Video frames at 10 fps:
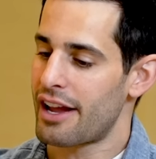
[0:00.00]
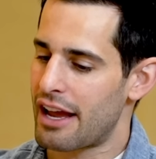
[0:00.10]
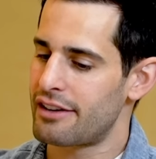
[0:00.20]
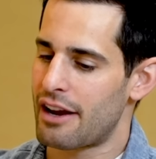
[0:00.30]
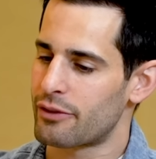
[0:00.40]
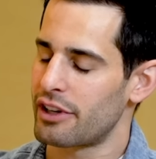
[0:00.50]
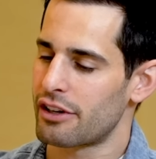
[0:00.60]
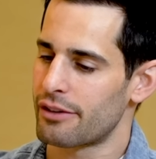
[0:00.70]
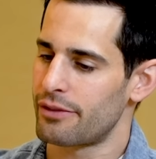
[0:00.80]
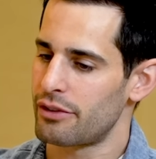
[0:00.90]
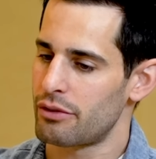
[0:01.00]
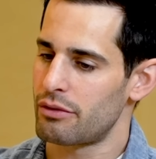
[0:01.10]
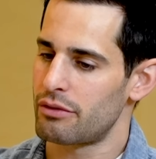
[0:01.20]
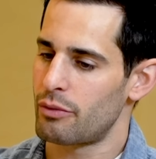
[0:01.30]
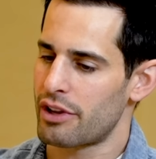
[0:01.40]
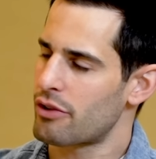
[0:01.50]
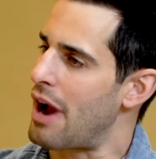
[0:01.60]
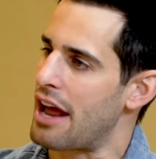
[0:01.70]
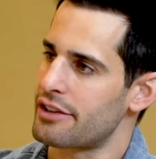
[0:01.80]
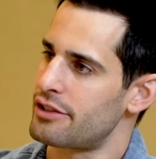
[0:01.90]
I end every interview with
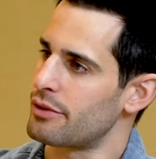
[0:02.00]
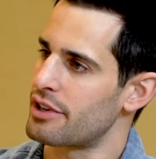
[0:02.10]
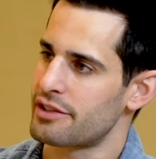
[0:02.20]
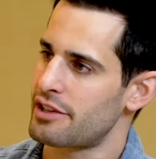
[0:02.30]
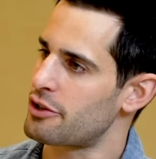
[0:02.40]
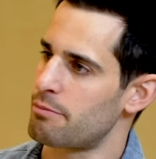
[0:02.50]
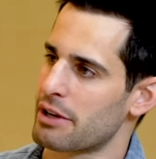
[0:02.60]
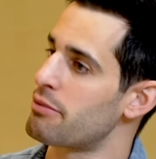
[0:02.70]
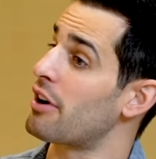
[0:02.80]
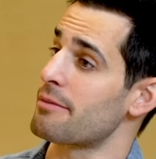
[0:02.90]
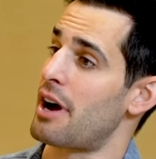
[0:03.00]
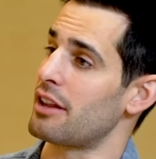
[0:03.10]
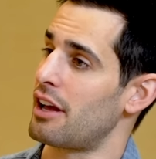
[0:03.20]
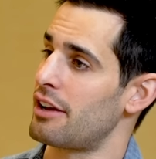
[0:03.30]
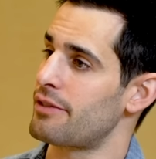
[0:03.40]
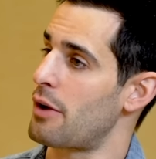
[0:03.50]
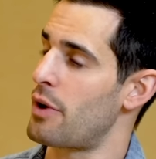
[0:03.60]
gratitude because it's such a big part of my life.